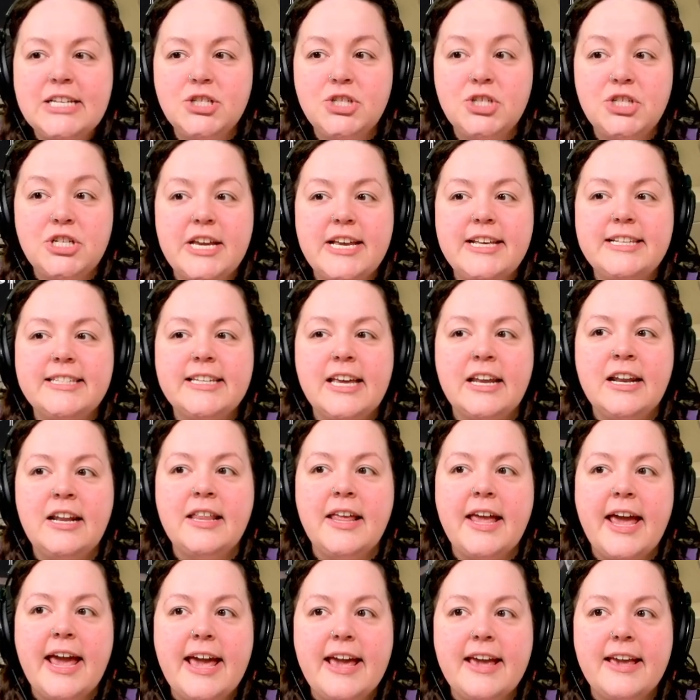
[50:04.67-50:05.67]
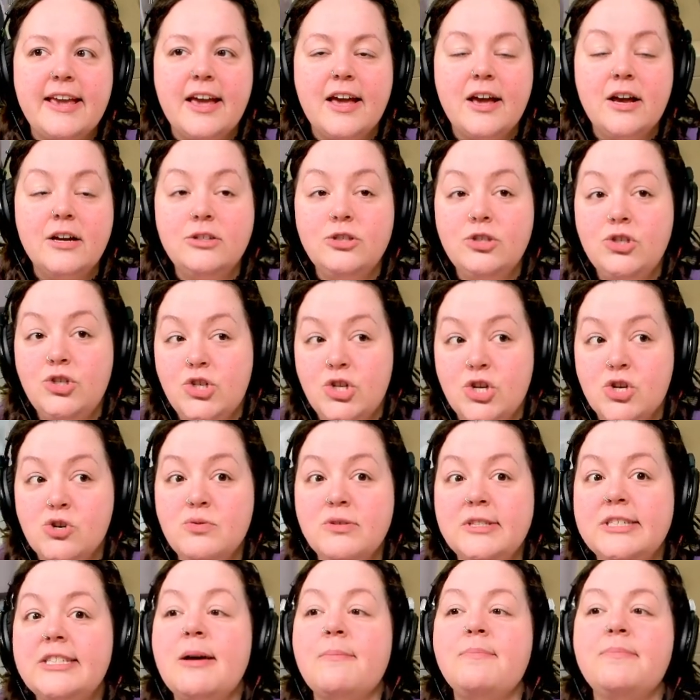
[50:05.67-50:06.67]
she's gonna like do
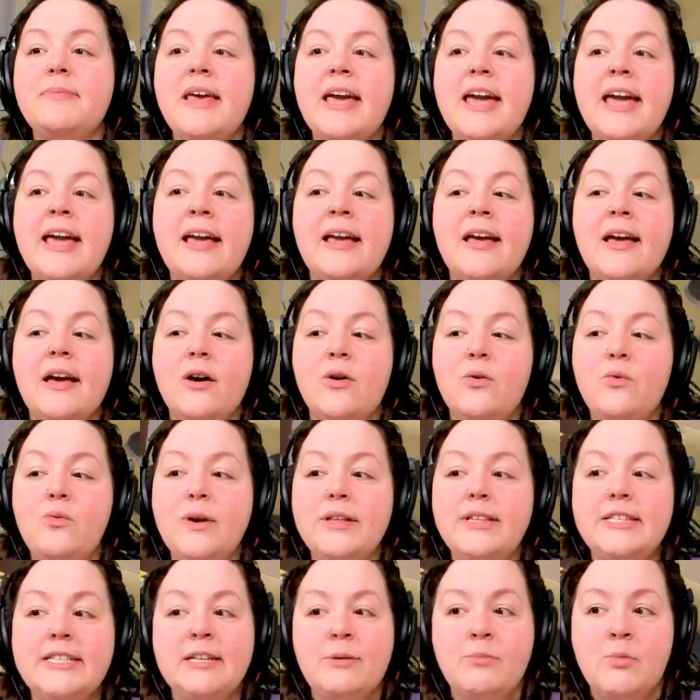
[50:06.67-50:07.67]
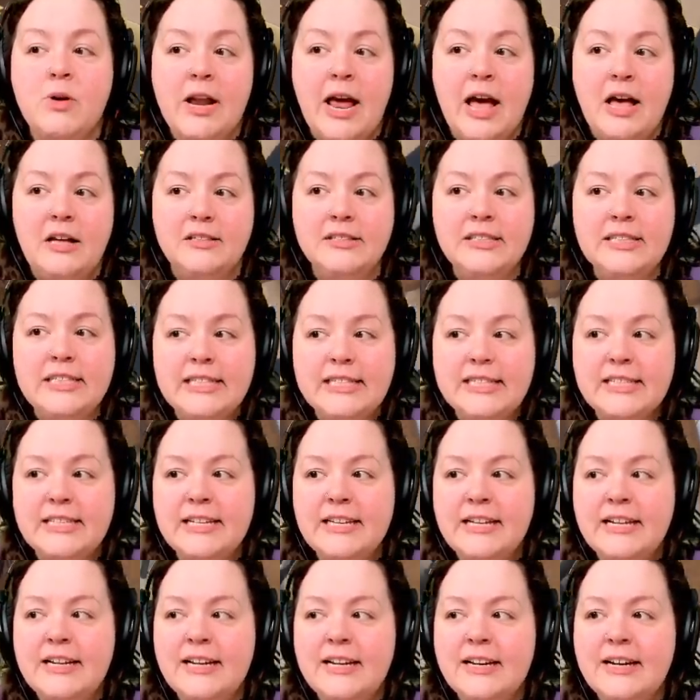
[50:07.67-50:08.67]
something with someone else
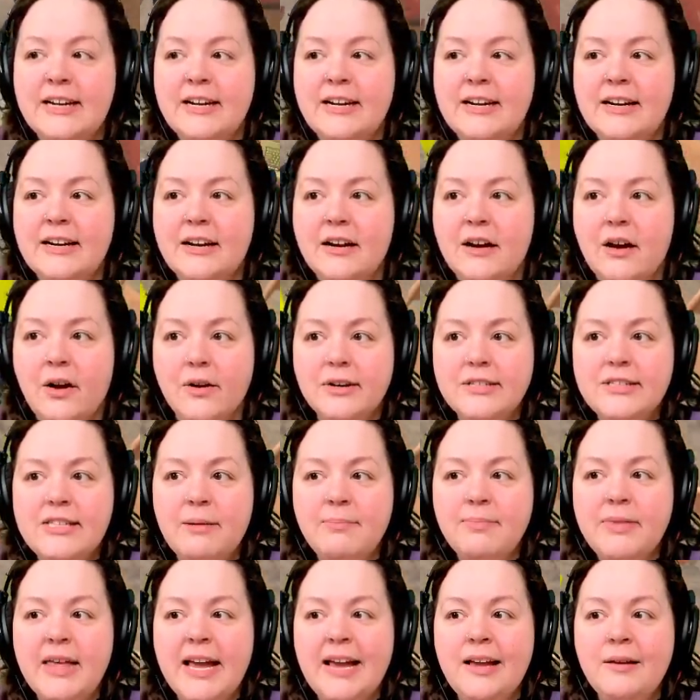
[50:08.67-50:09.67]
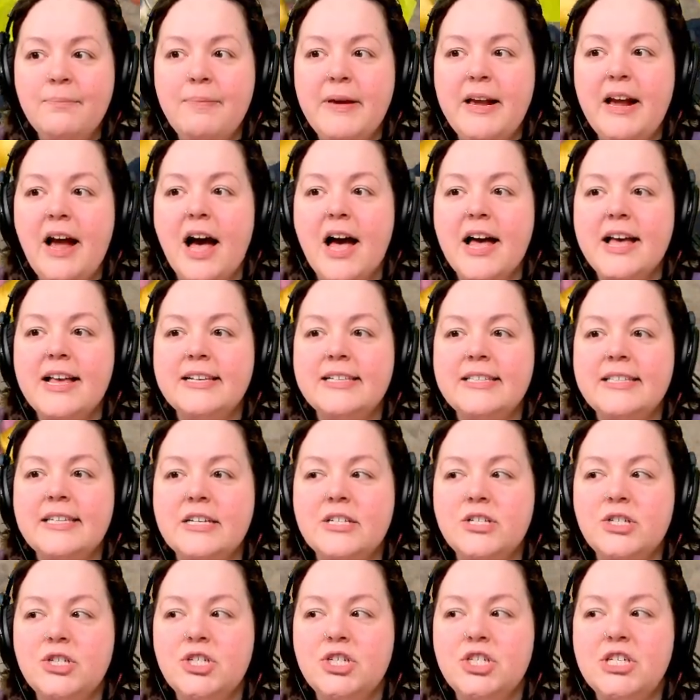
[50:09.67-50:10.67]
or something because
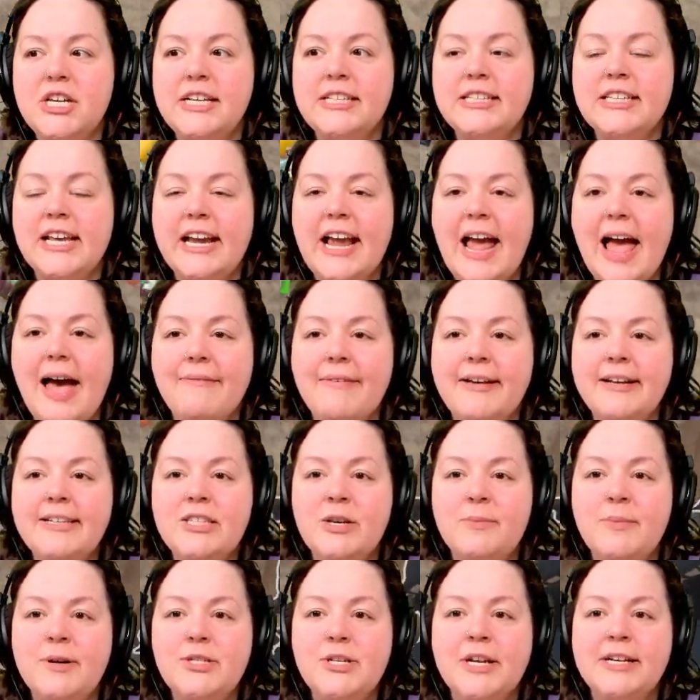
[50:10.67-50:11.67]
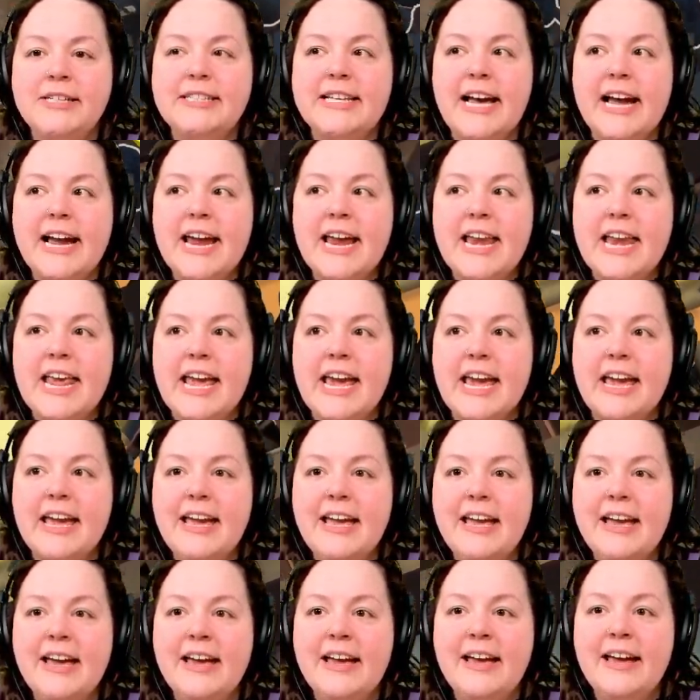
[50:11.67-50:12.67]
she's like having so much
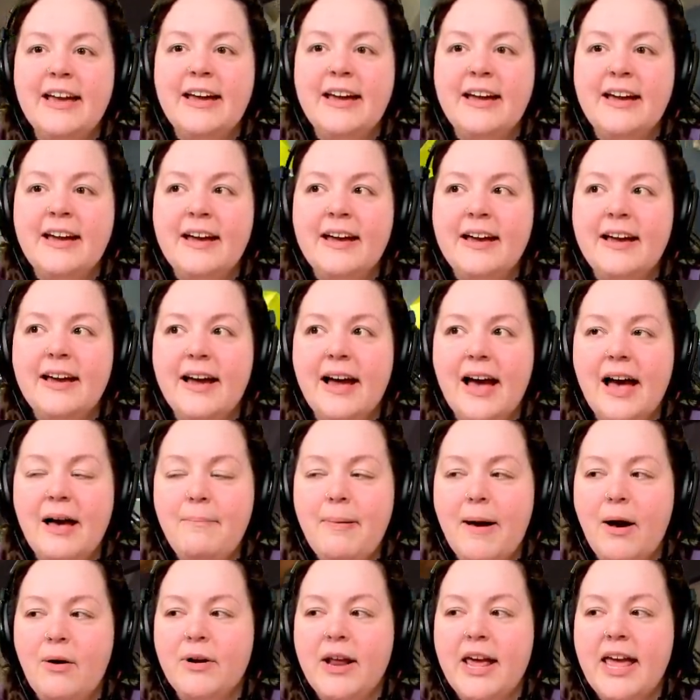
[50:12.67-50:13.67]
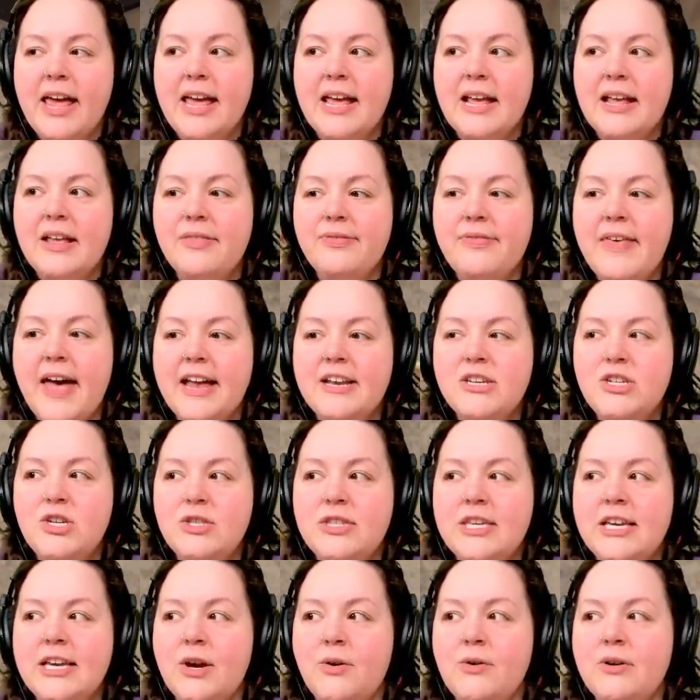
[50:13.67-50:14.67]
anxiety about it that do you
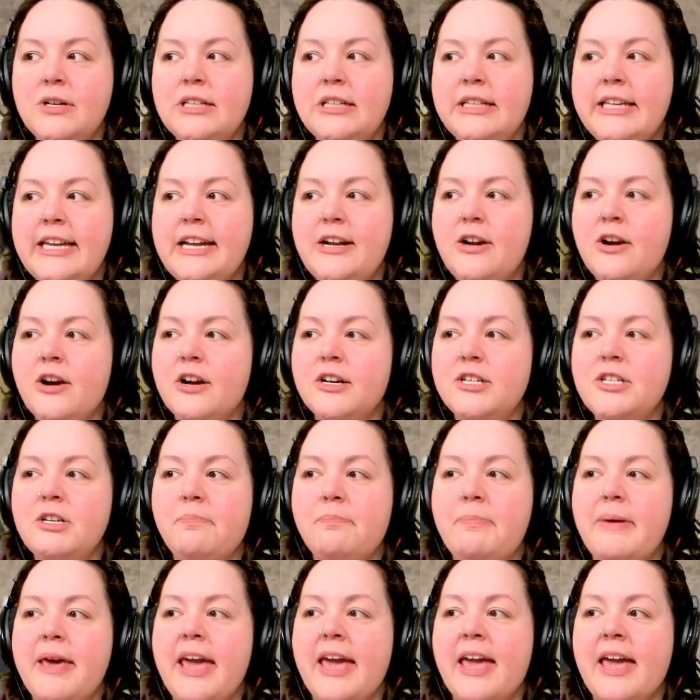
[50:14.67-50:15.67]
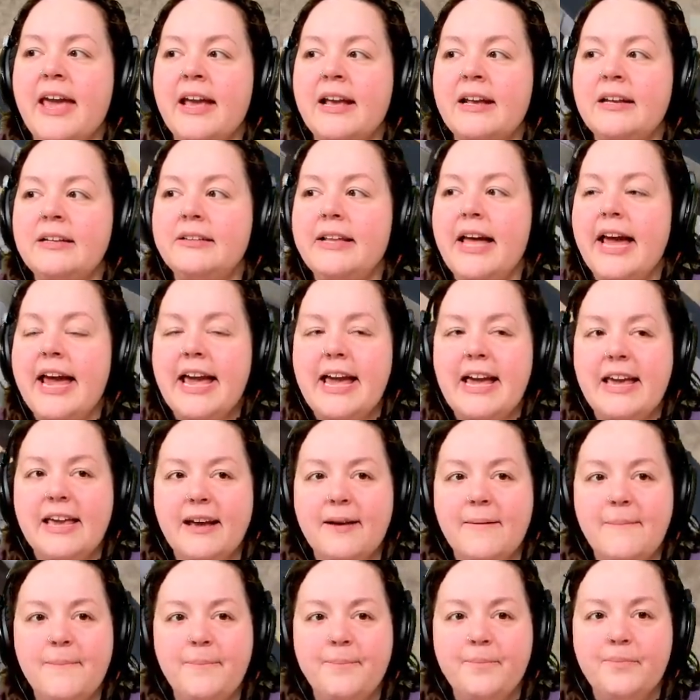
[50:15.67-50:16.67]
think it would lead her to being like
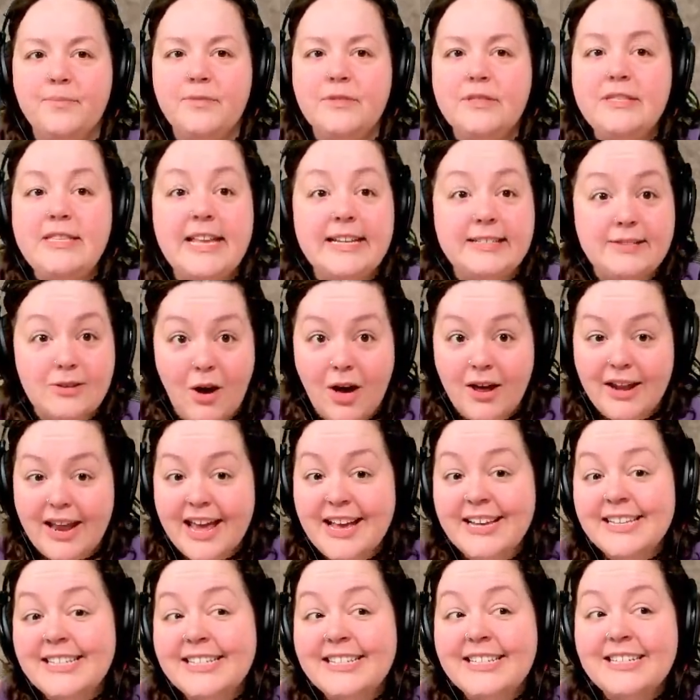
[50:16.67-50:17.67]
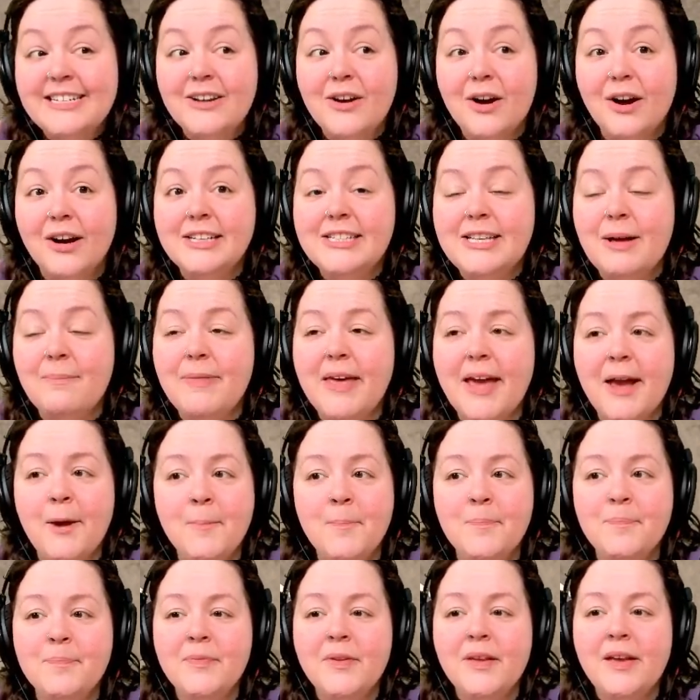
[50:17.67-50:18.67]
dishonest or something?
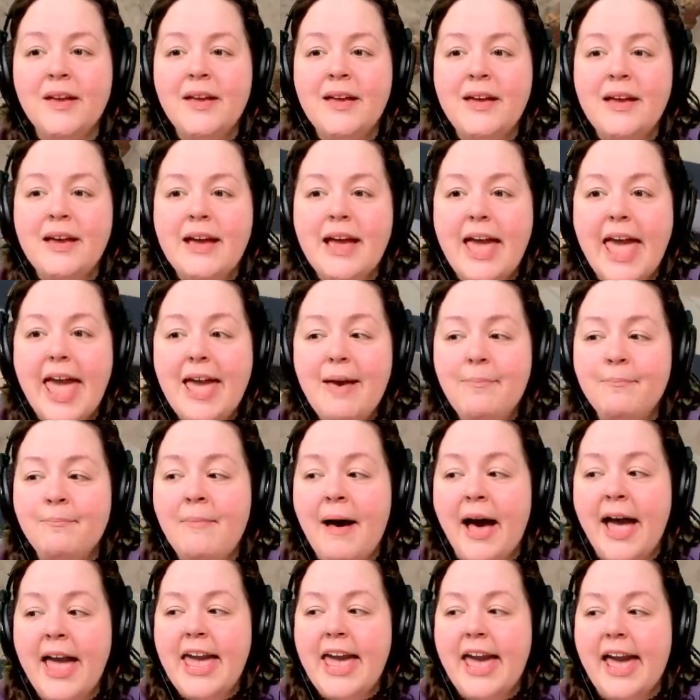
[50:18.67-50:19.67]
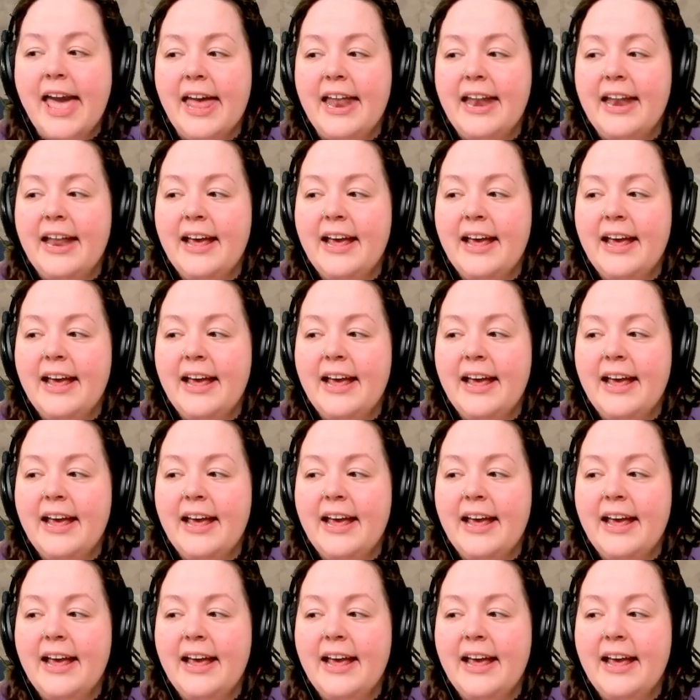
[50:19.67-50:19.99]
It might.